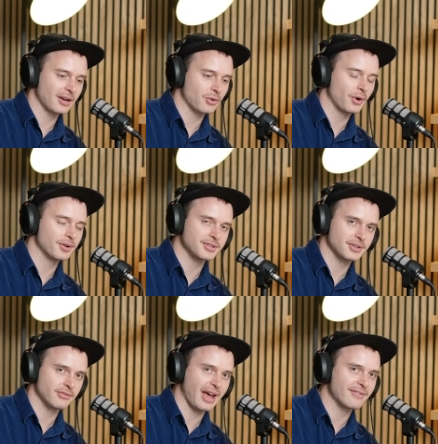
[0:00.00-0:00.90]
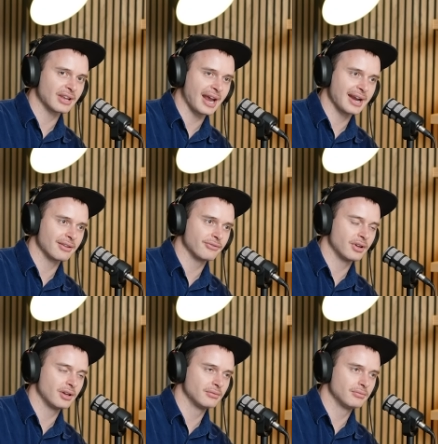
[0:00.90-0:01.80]
quoted sort of advocating
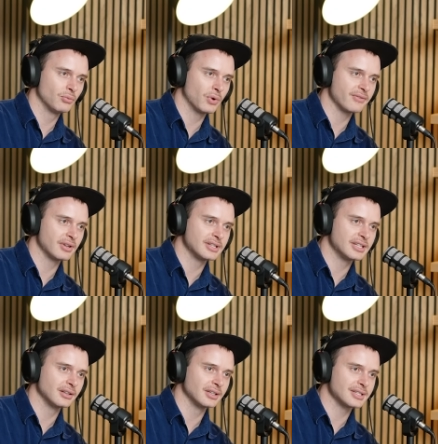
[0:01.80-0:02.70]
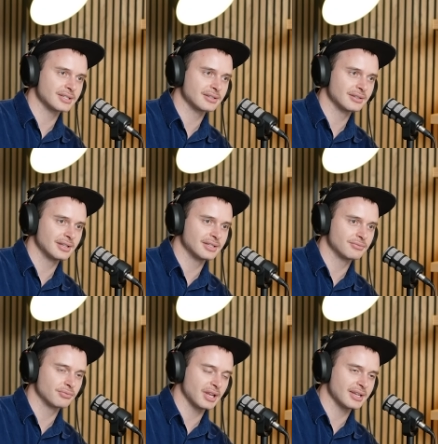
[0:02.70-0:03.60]
for whatever deal is
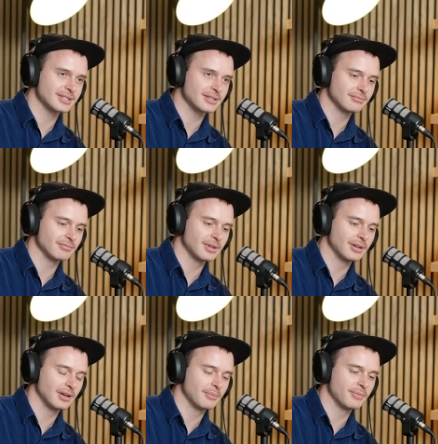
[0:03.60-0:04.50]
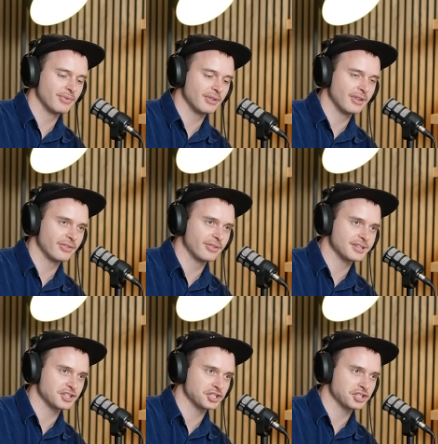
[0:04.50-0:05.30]
released, that there's